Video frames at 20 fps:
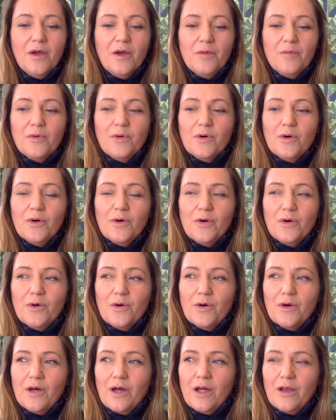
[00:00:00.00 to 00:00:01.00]

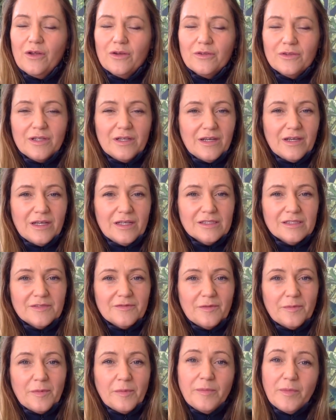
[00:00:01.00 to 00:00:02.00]
more along the lines of
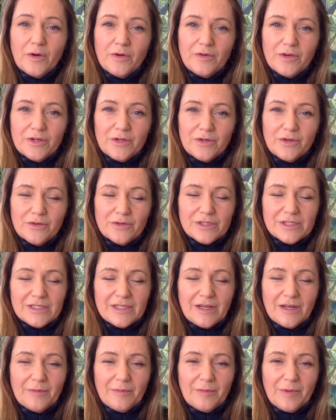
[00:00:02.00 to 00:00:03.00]
a memorial or a
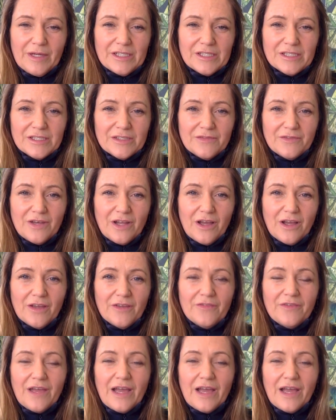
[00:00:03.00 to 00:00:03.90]
celebration of life